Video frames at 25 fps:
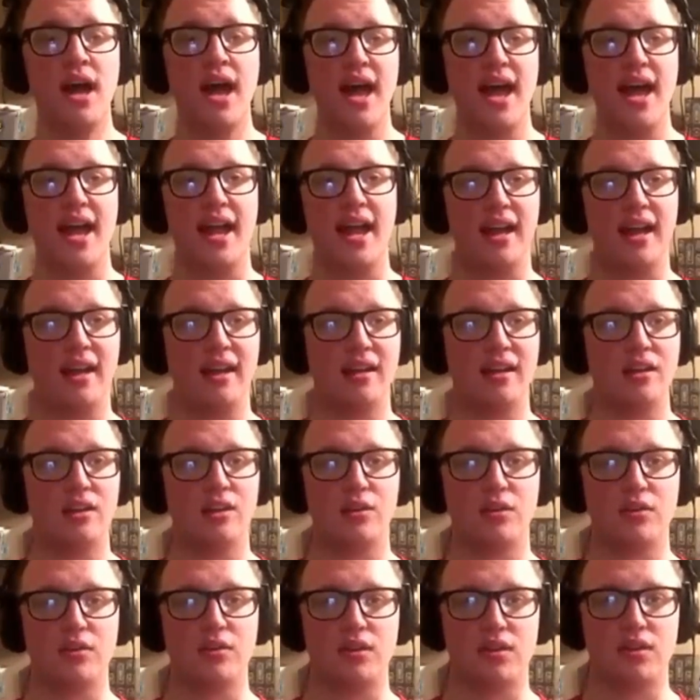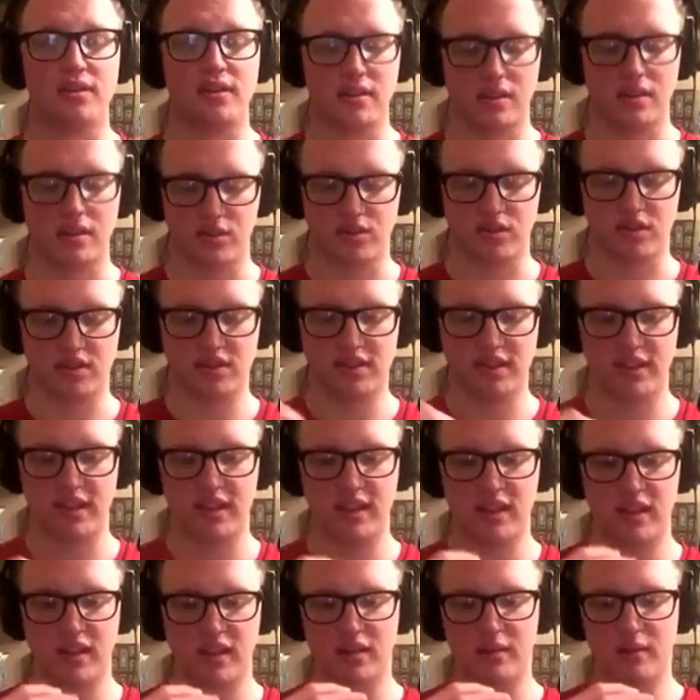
And you just see